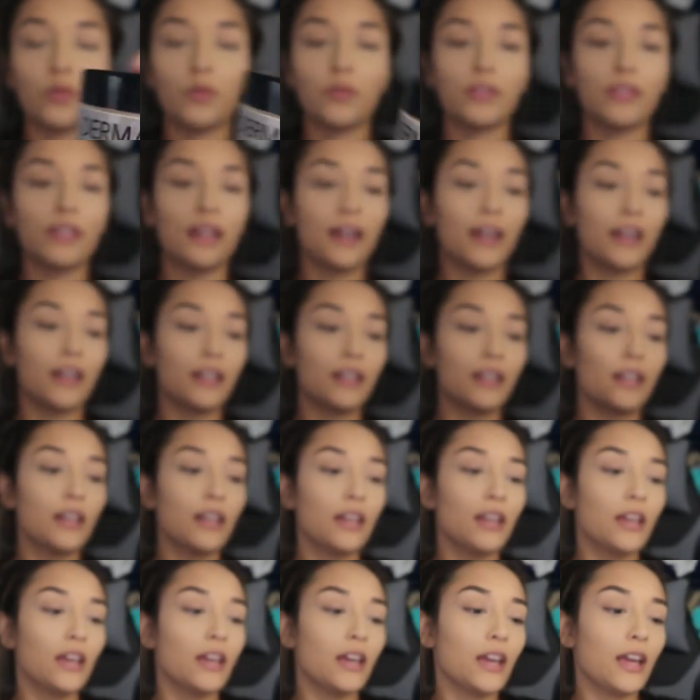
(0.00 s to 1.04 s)
in with that.
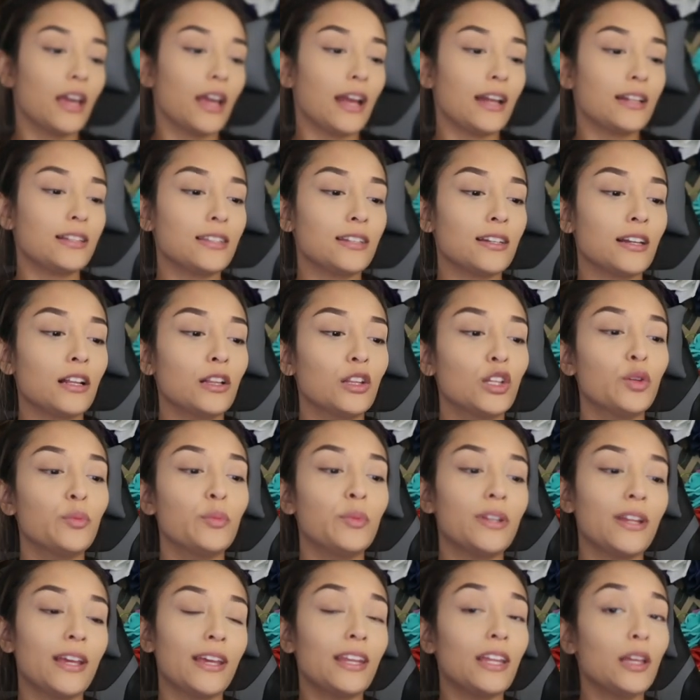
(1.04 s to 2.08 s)
It's an
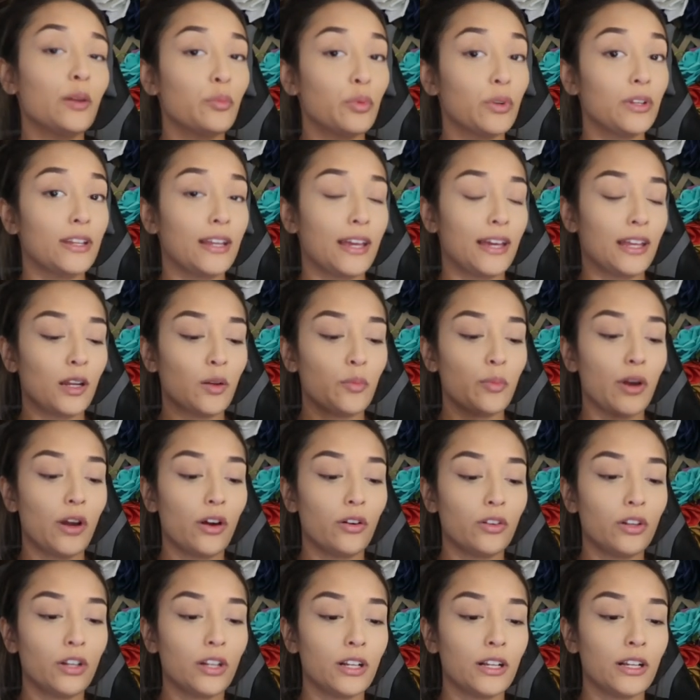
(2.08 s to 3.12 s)
illuminating banana
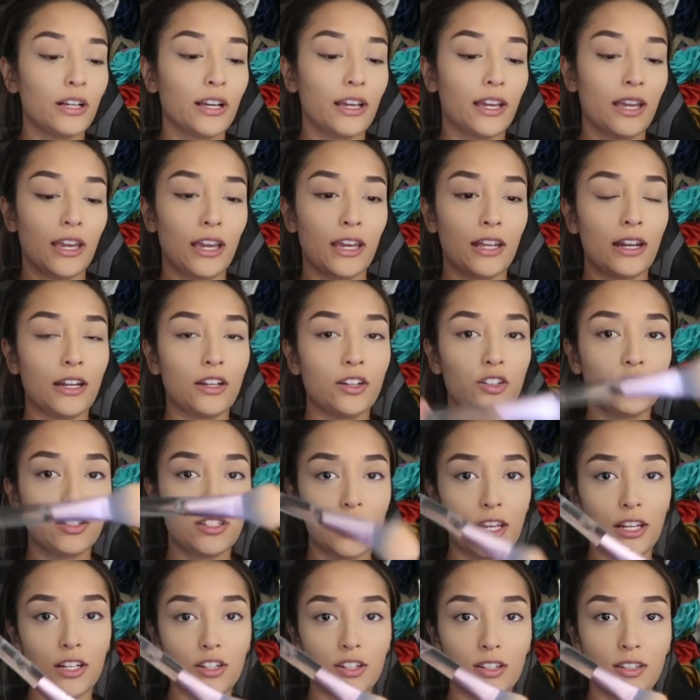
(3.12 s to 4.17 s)
powder, and I just
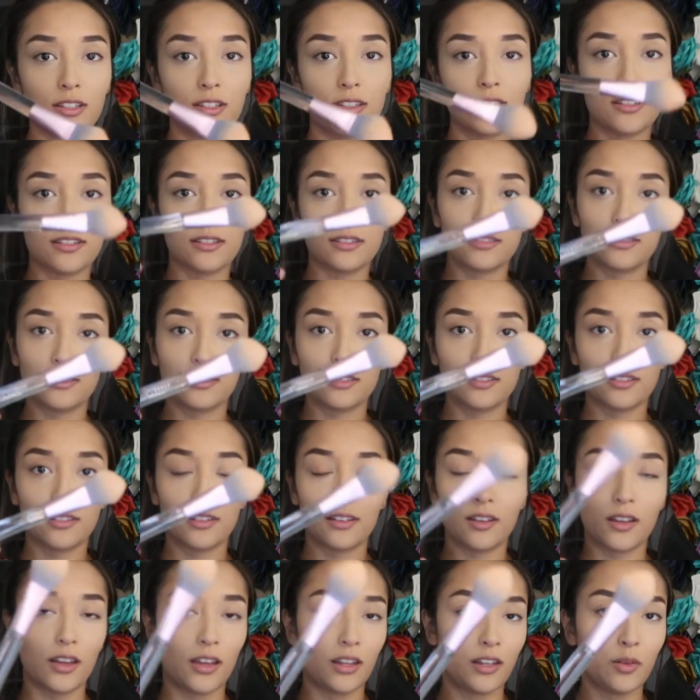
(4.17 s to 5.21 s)
take
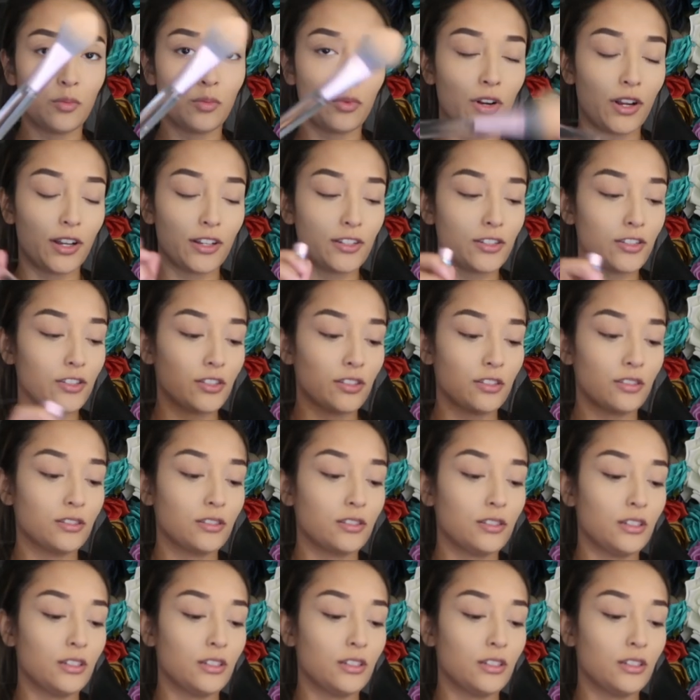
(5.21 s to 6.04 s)
any brush